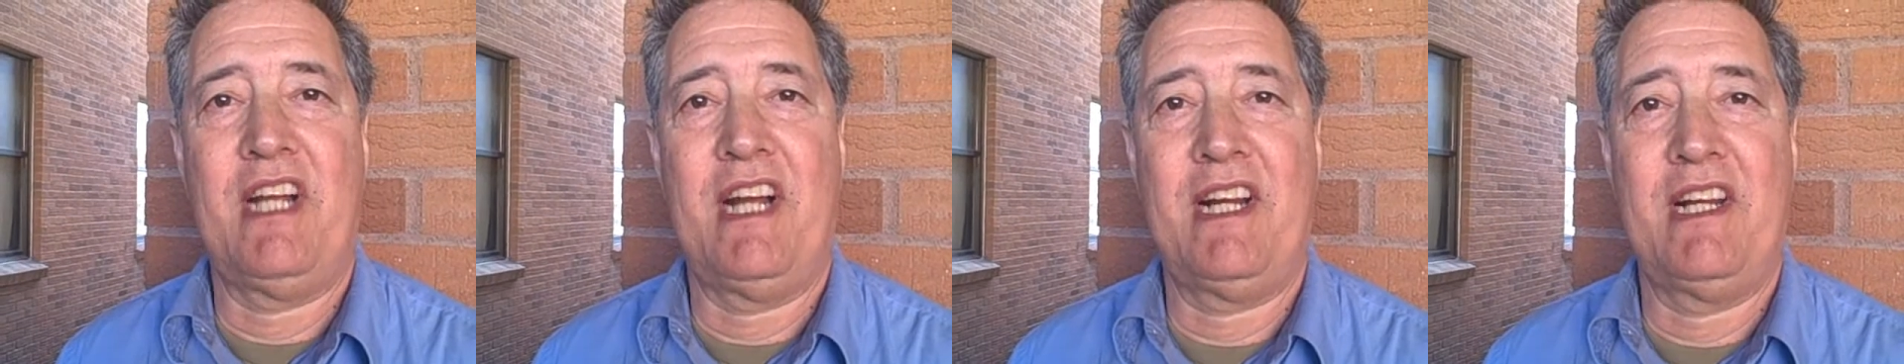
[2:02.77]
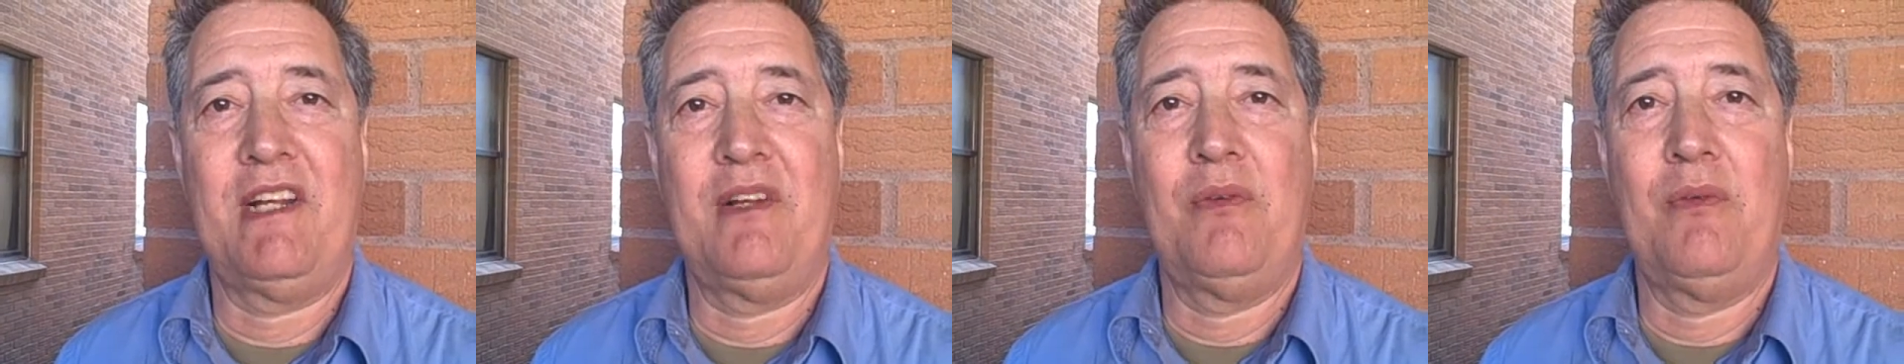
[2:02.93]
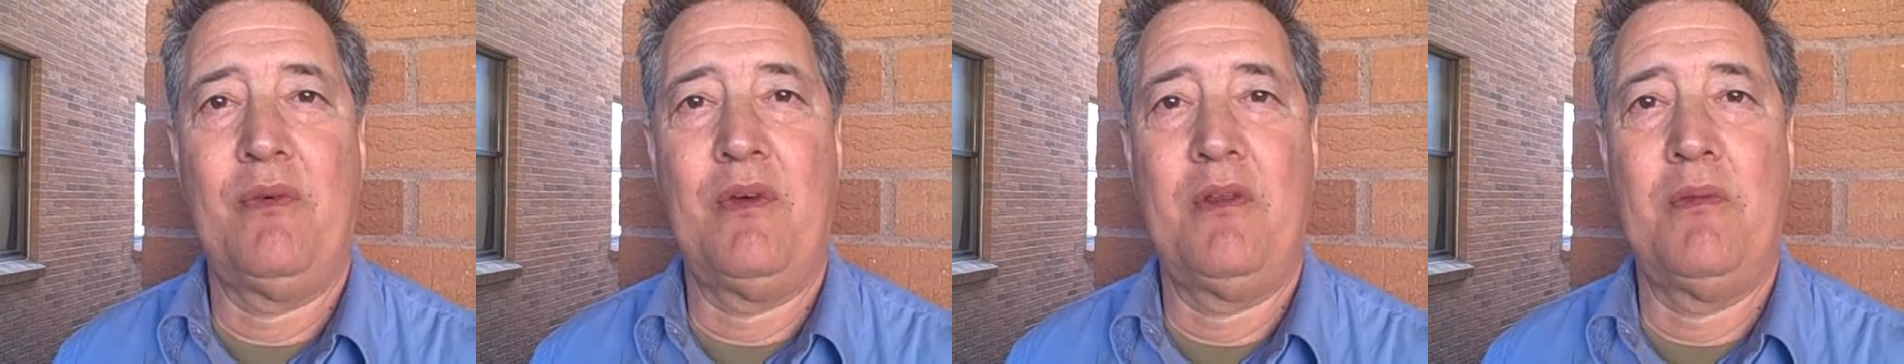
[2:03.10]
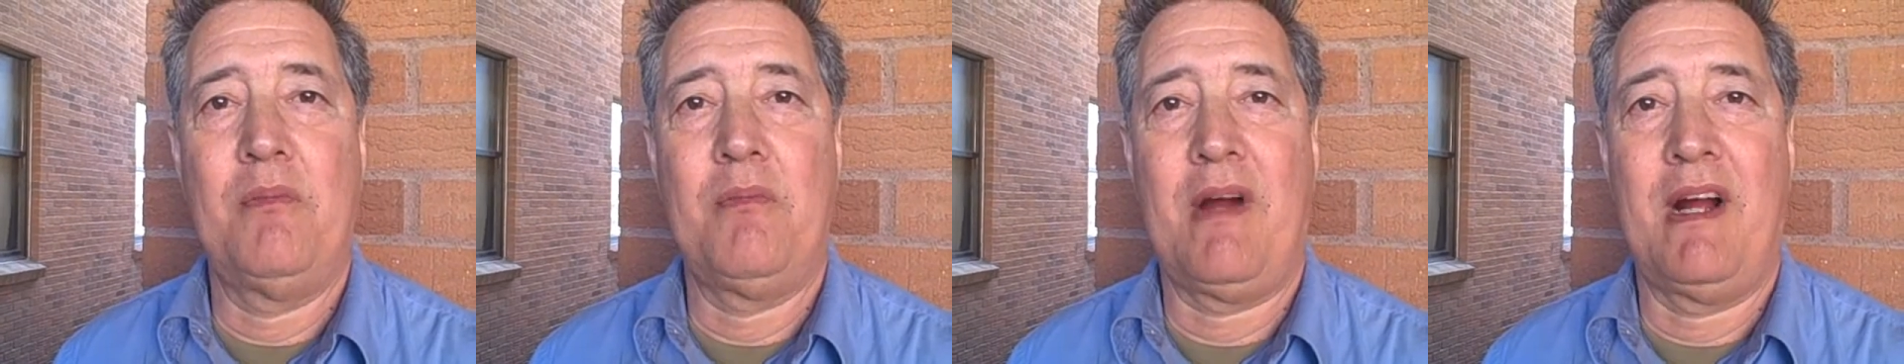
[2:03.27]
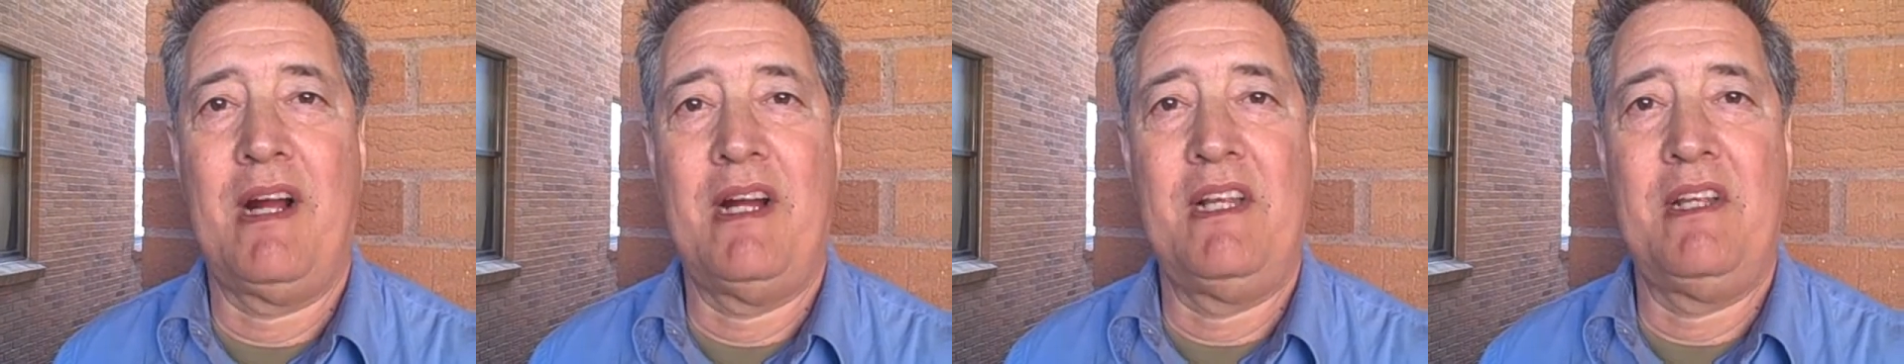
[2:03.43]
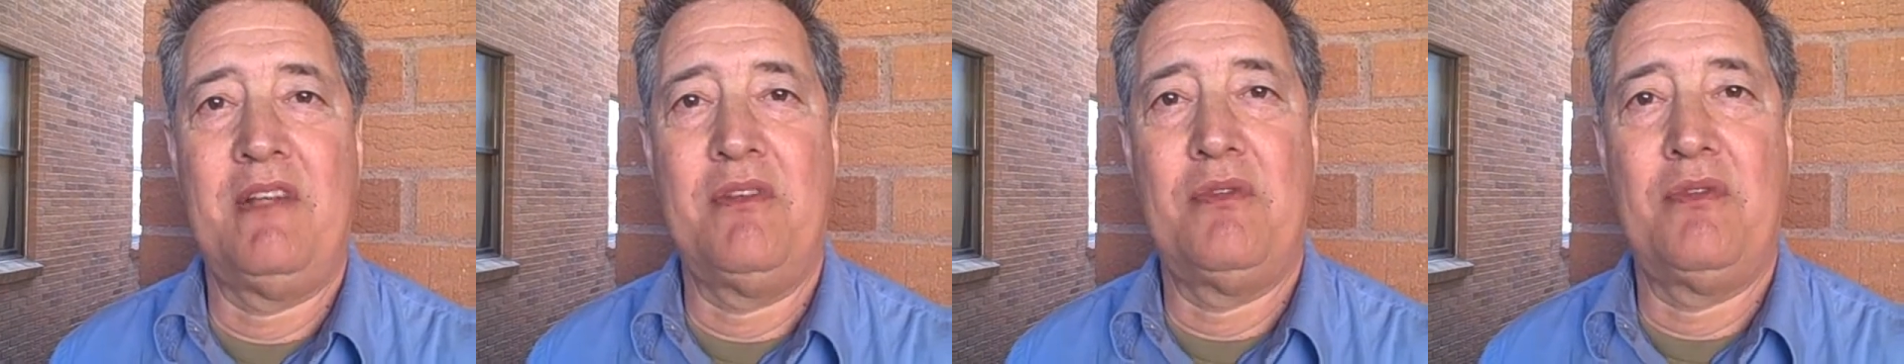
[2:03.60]
chatting with
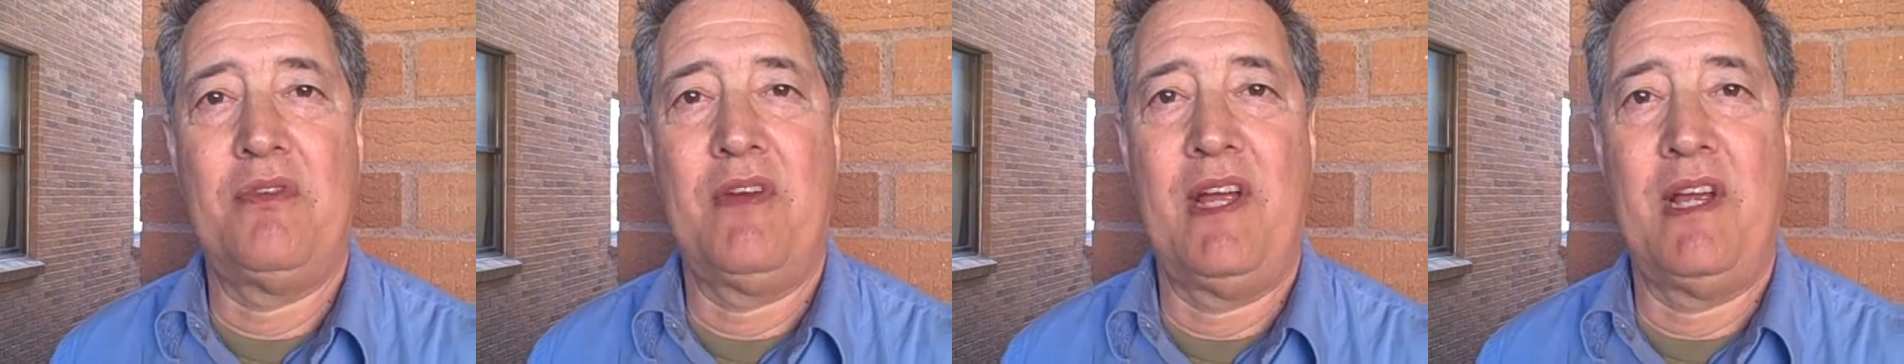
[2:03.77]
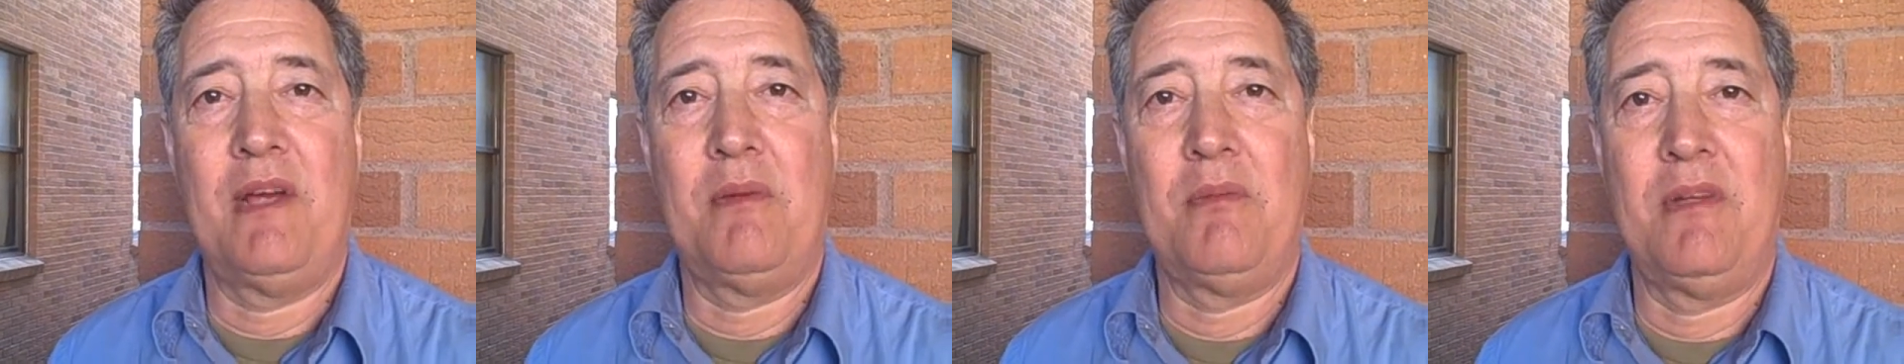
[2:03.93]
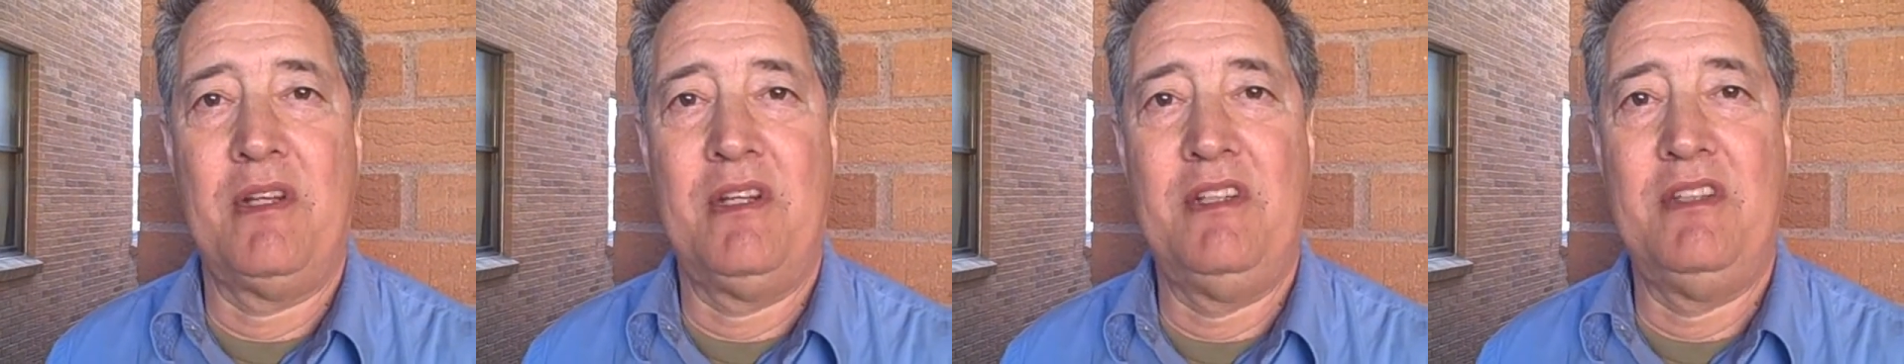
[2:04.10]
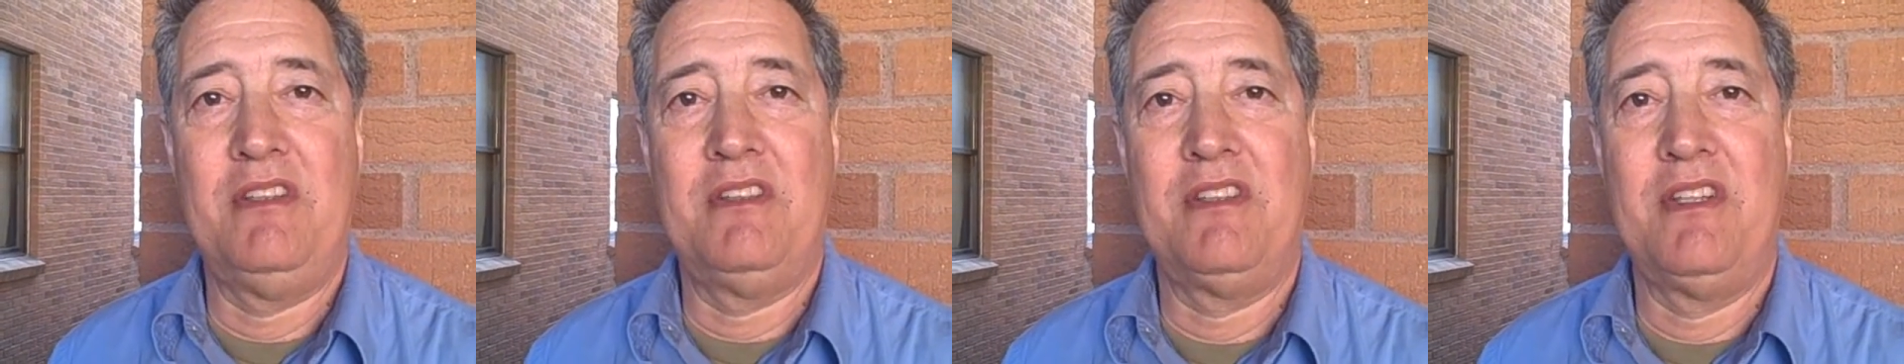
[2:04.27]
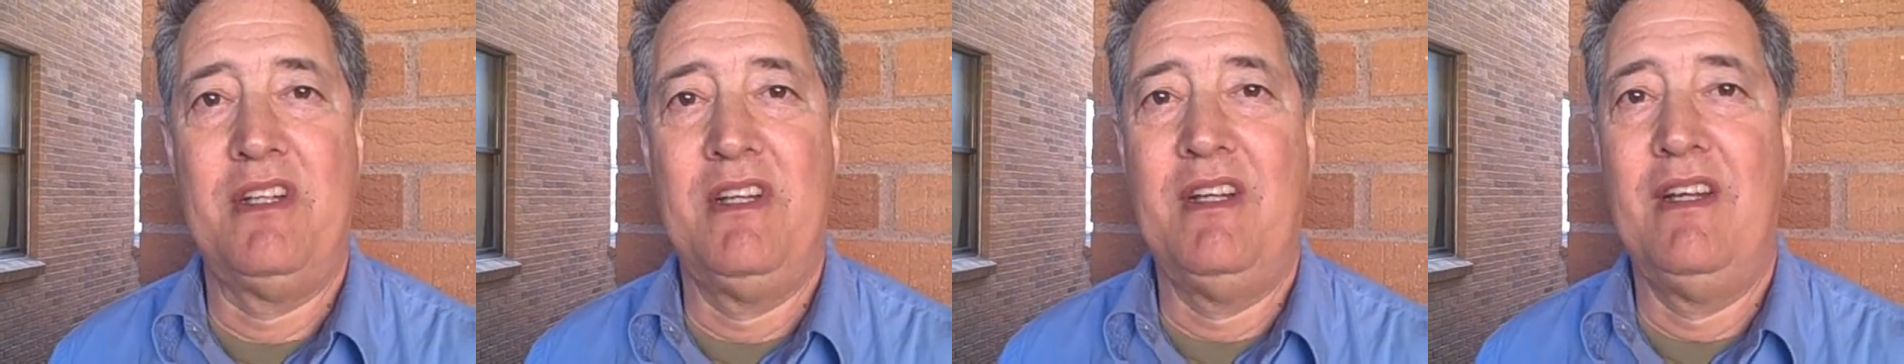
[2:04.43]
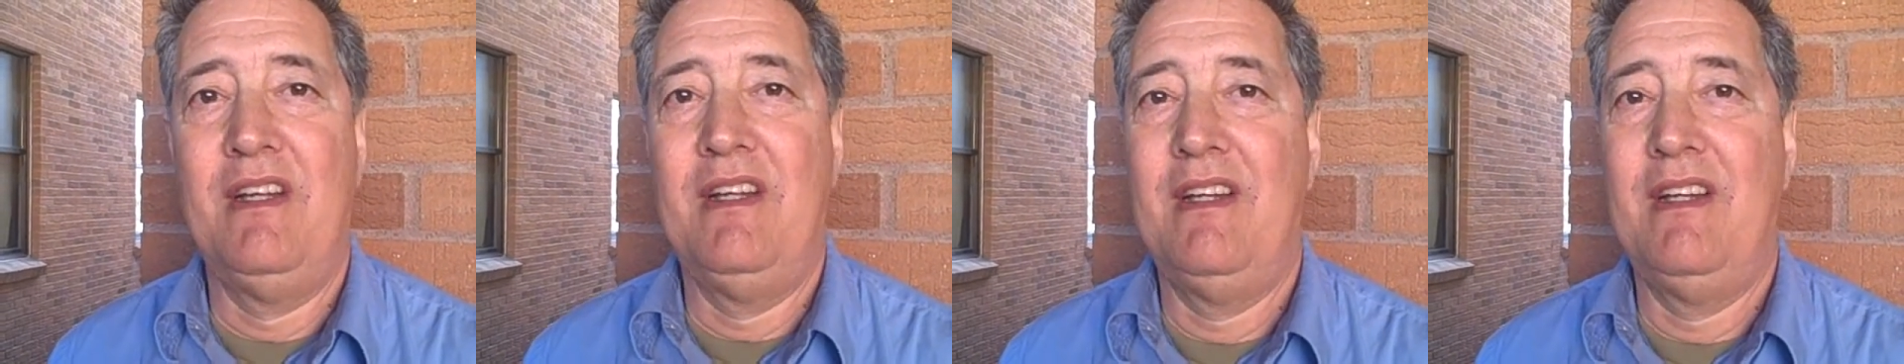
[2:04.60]
mining families.